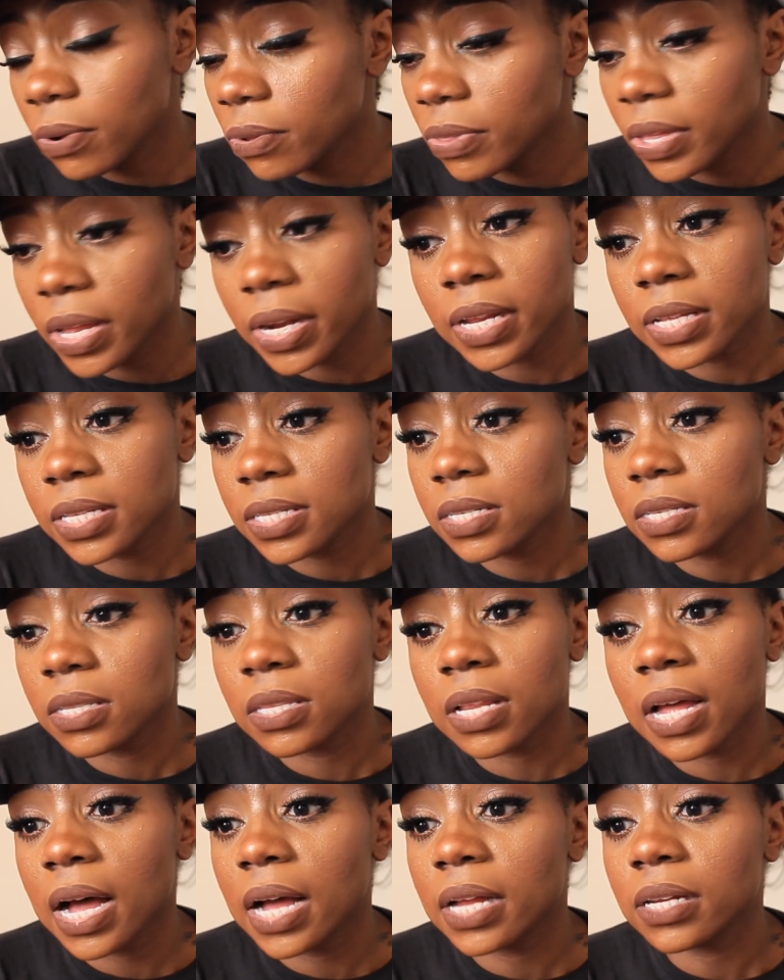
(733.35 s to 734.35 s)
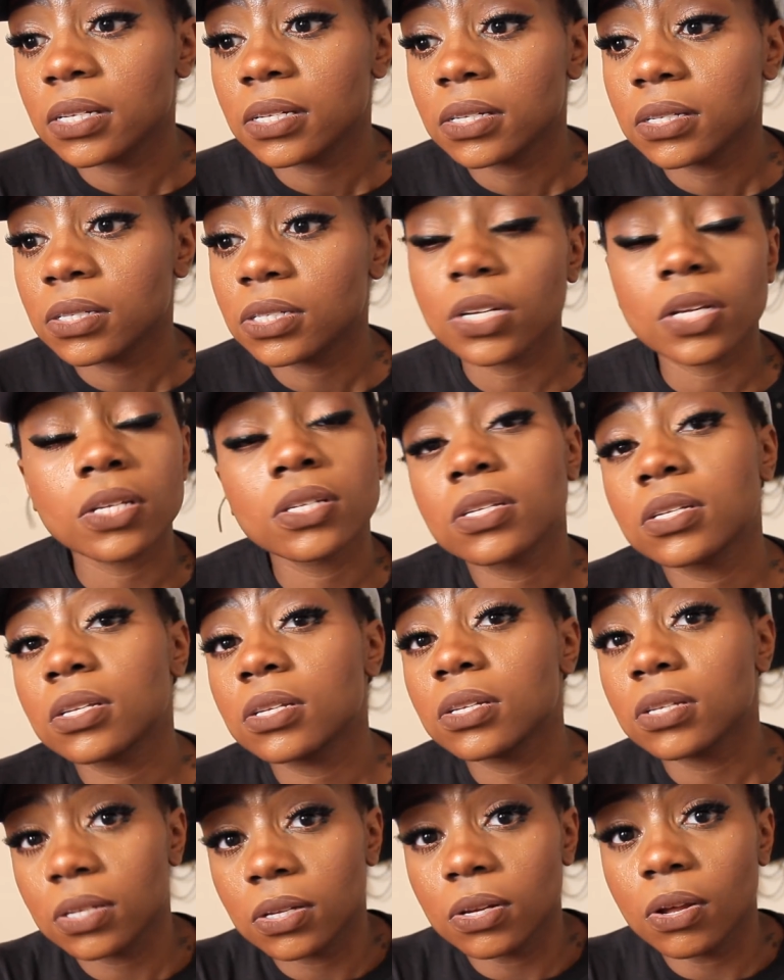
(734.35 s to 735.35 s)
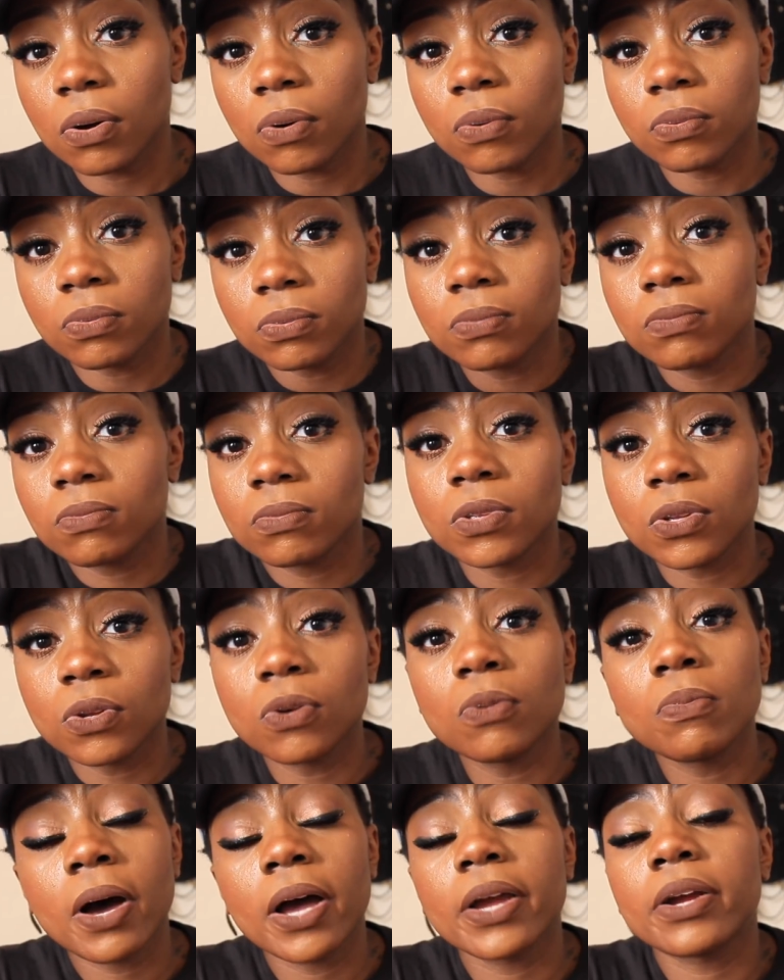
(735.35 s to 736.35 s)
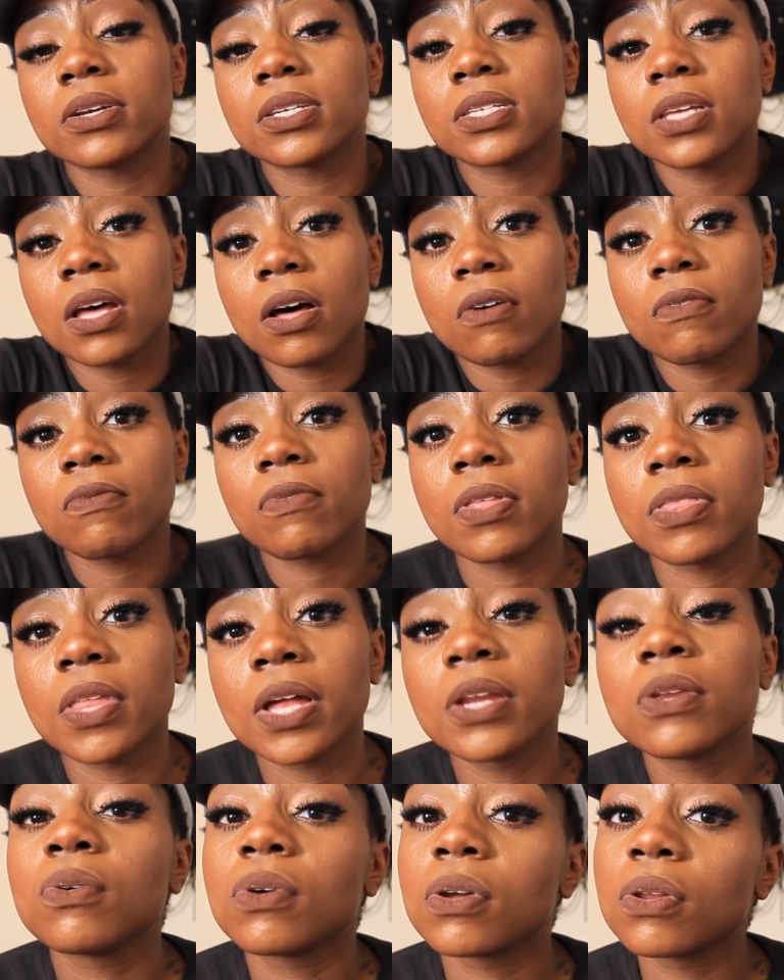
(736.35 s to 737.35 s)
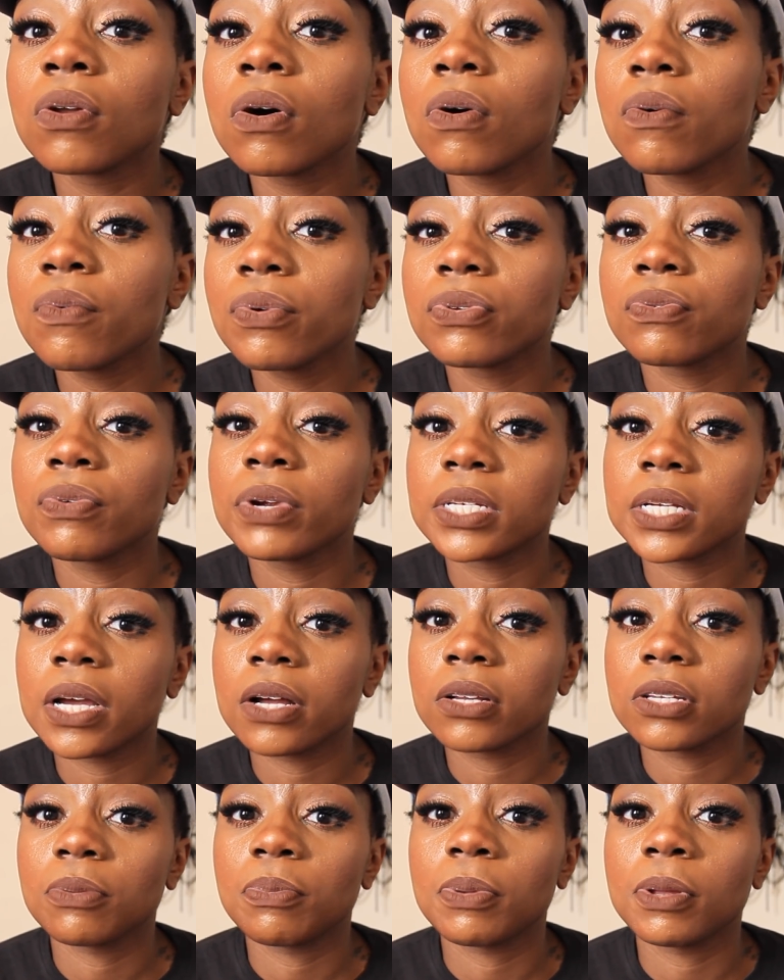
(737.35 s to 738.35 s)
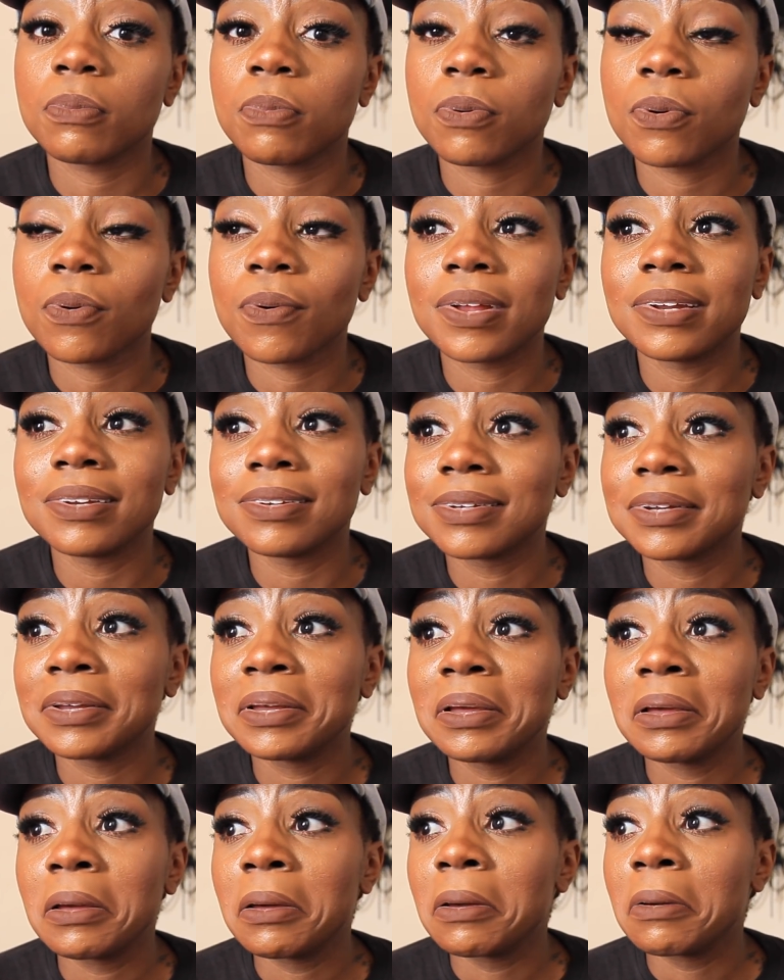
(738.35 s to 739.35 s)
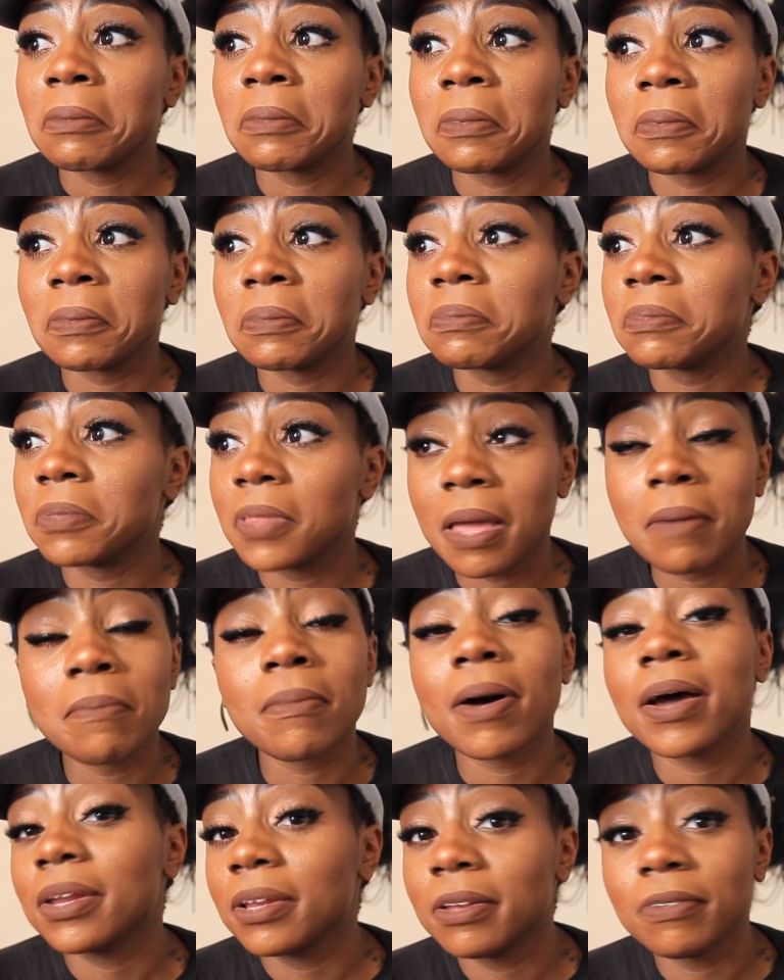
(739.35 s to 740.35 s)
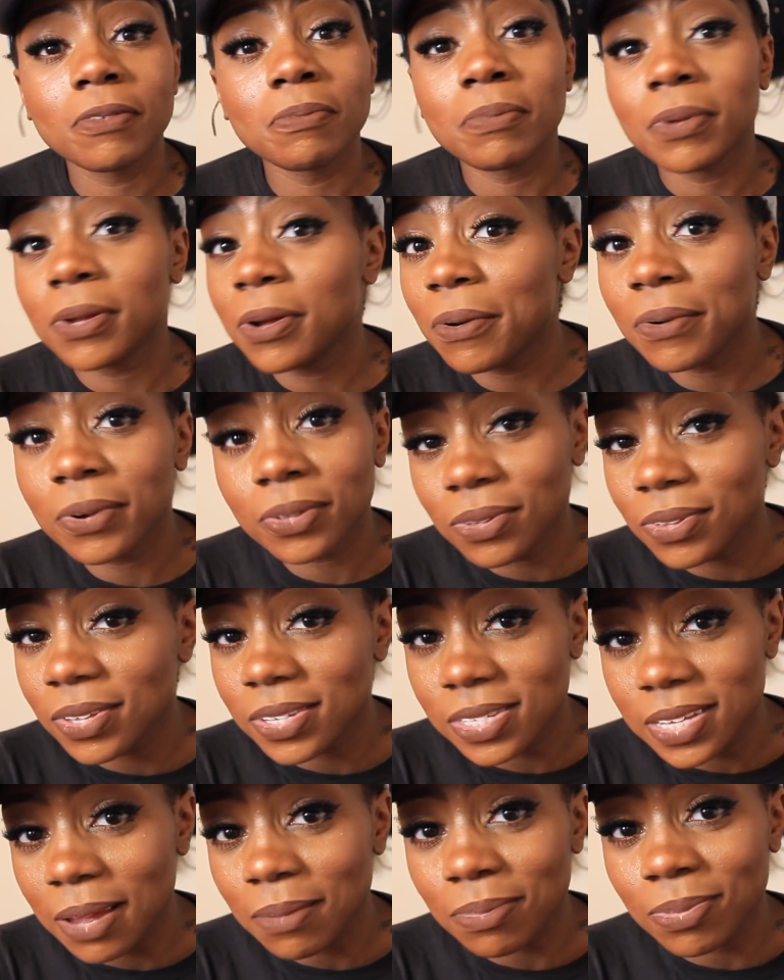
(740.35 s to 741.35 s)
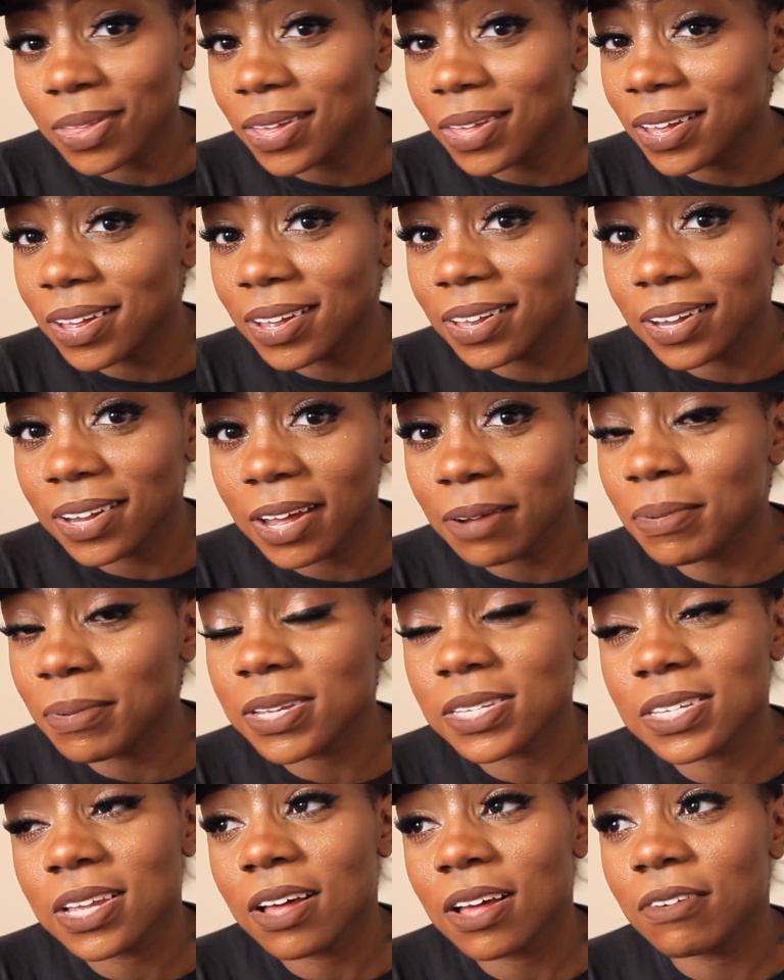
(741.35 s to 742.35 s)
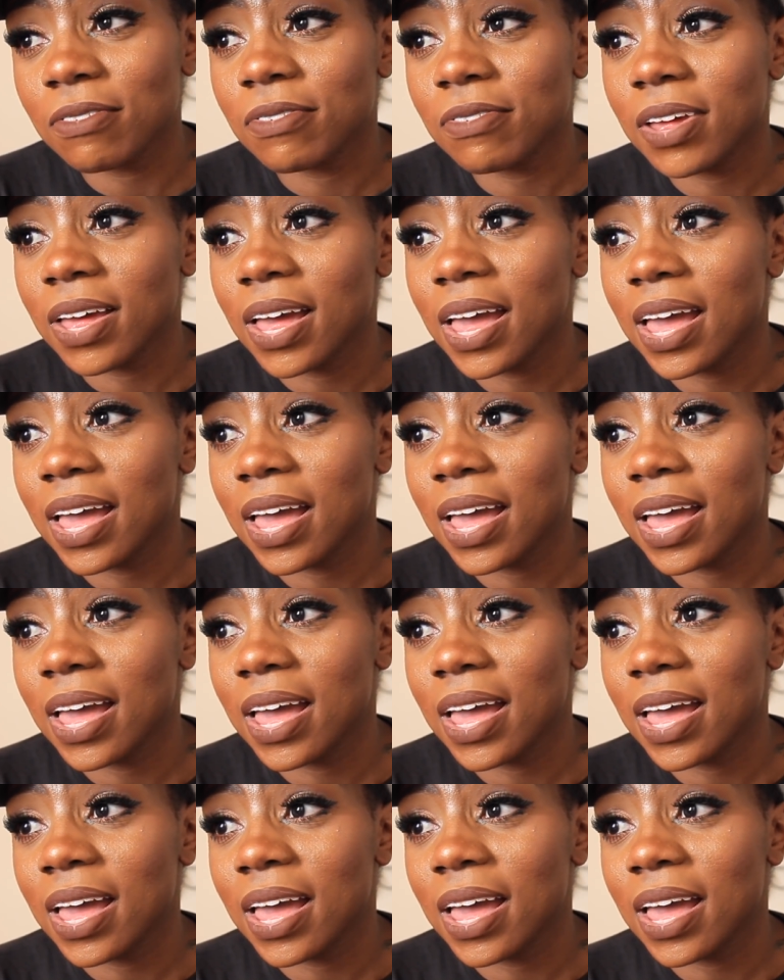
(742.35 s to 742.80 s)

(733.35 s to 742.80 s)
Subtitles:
Know that it's not just, you know, you by yourself, and that you can always reach out to people, and they might even be going through the same thing like myself.